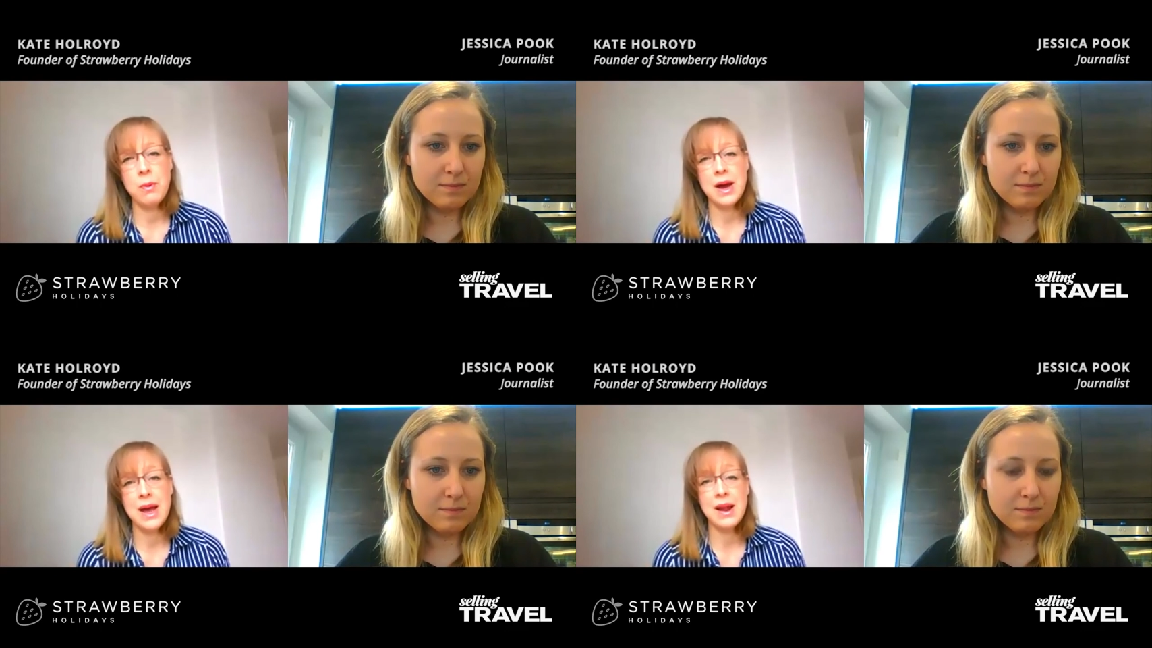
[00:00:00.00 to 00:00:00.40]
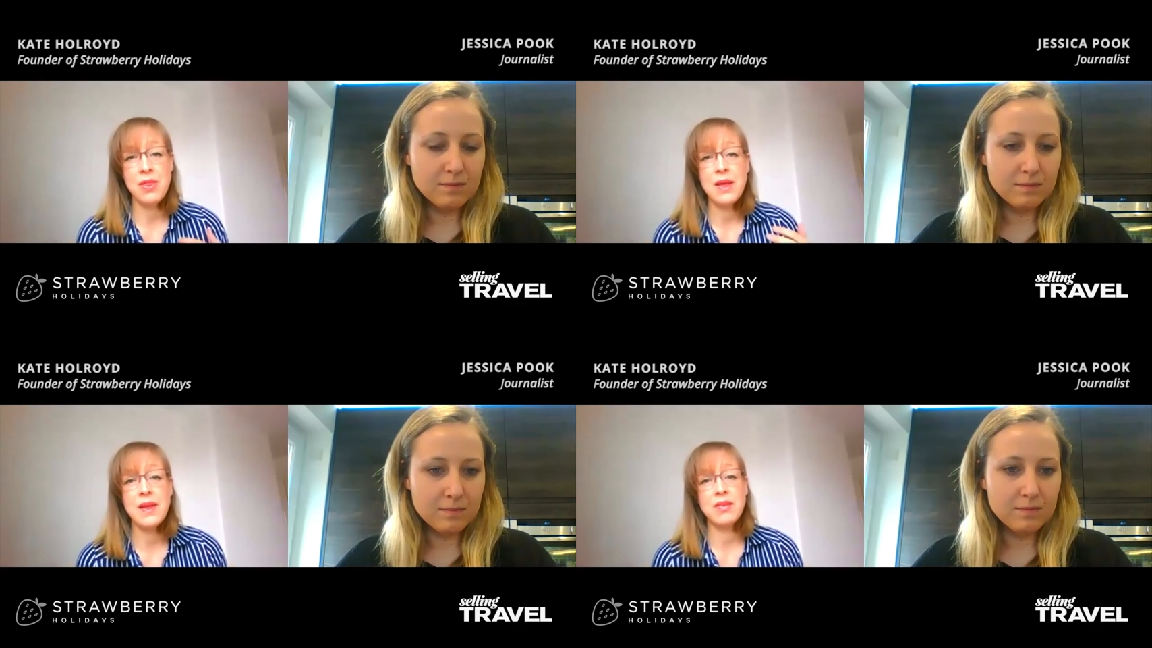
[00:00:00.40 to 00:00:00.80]
Speaker 1: And I think
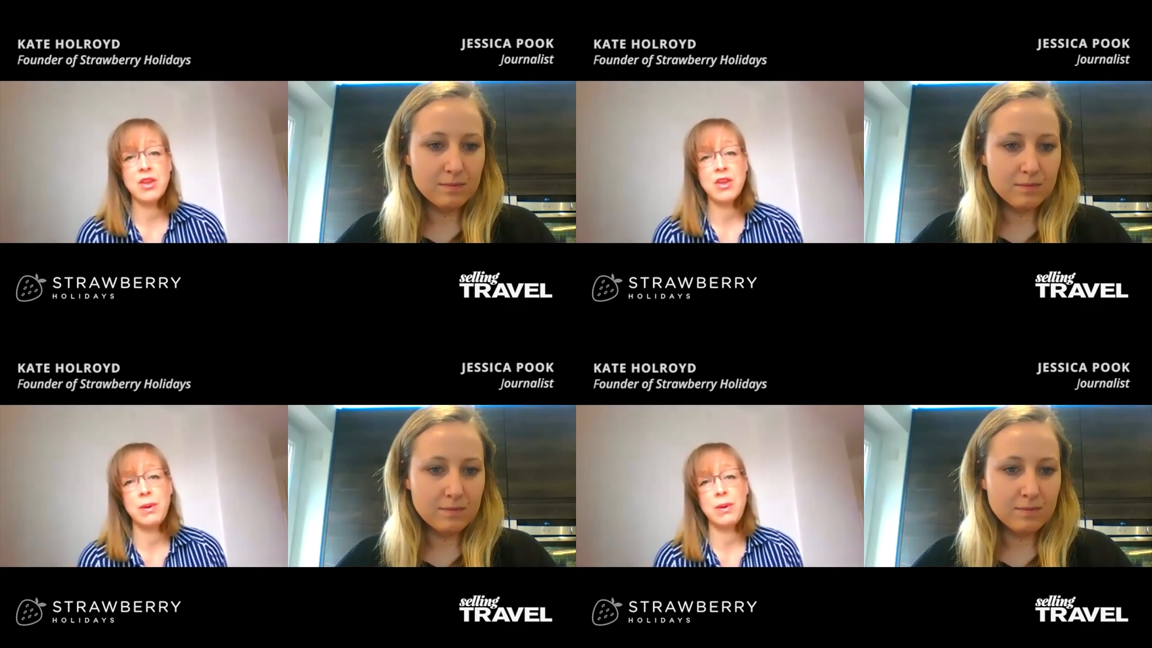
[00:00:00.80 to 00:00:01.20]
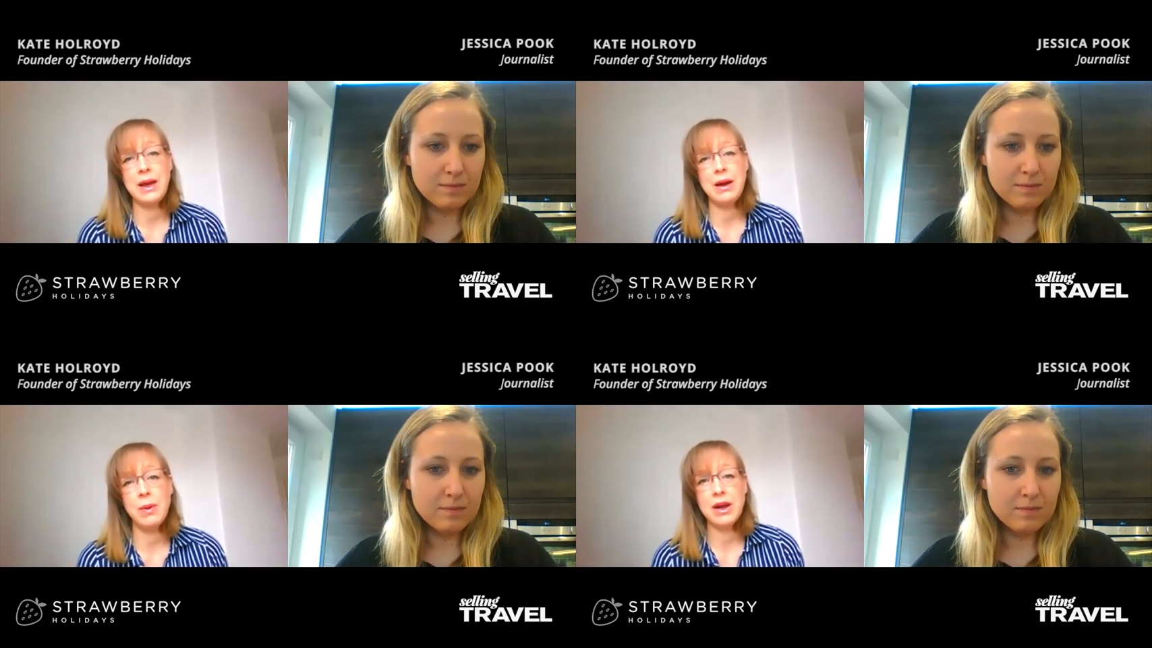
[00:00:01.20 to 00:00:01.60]
that's going to be
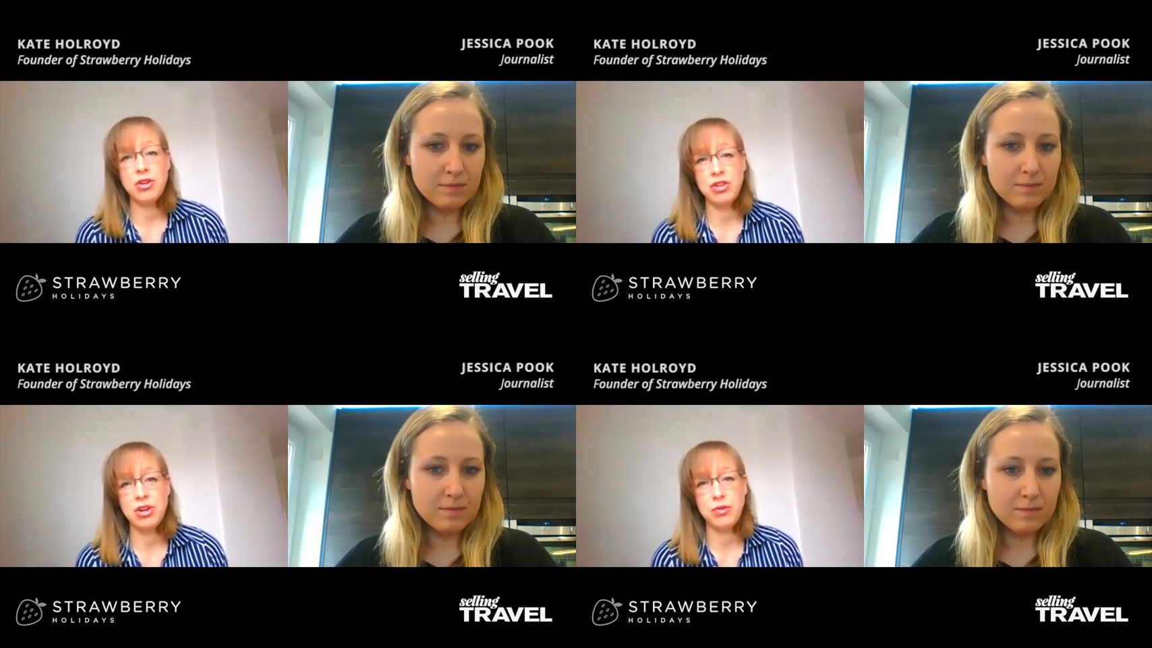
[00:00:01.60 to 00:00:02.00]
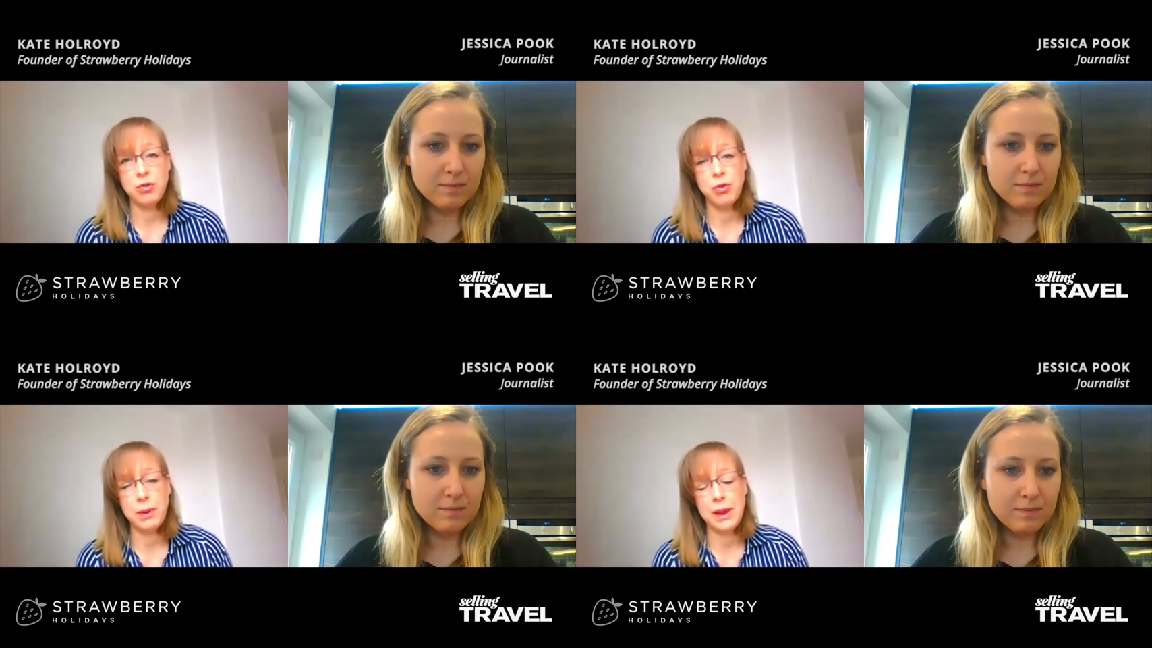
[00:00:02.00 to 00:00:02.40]
quite a shift for
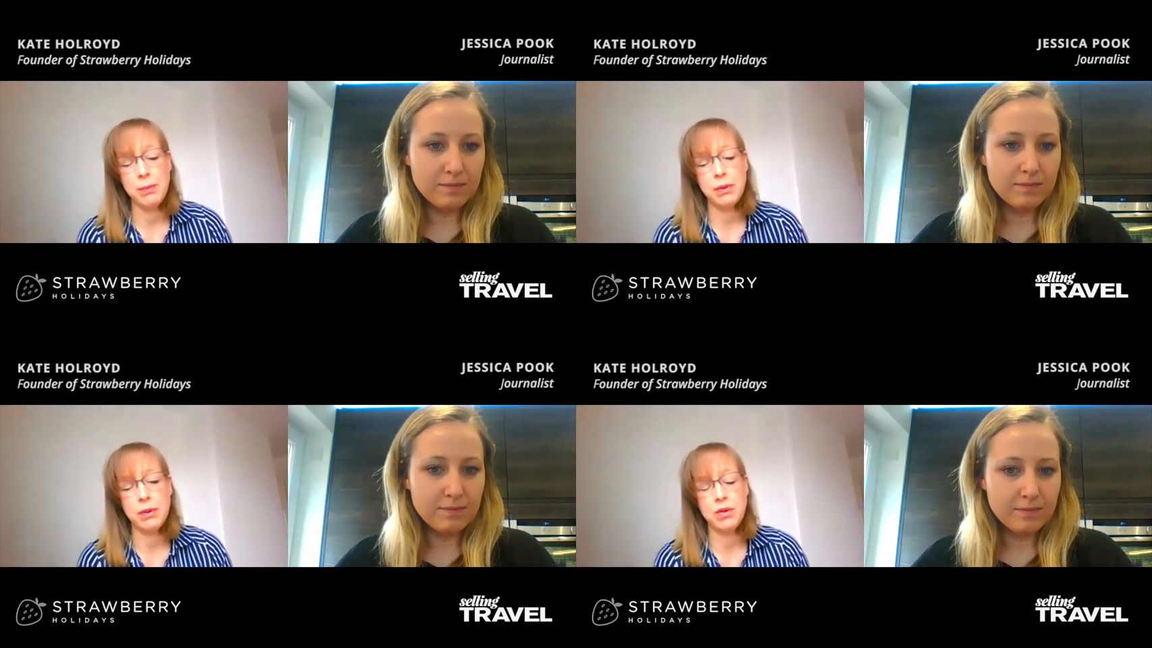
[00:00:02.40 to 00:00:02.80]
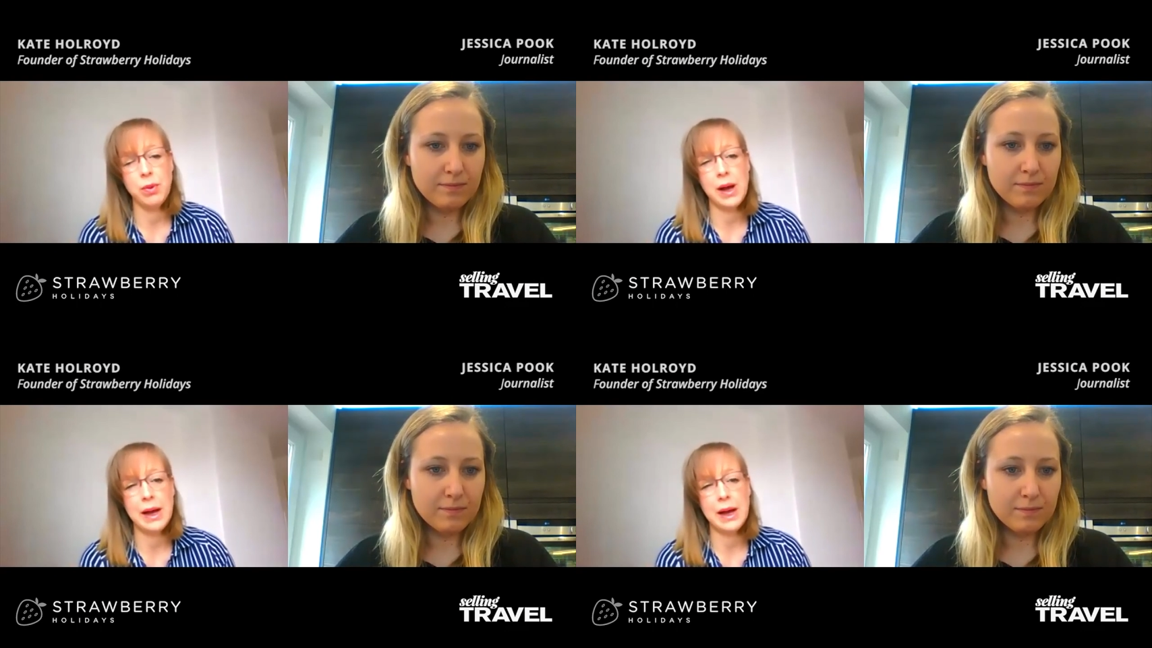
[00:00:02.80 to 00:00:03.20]
people as
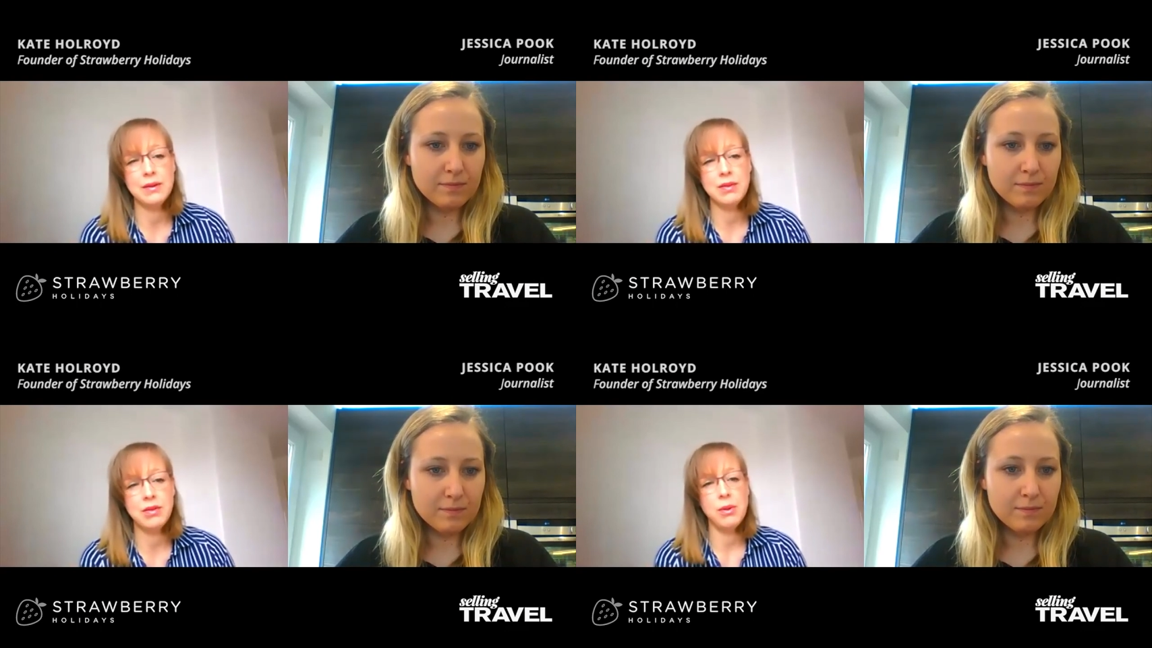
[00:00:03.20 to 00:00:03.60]
well. So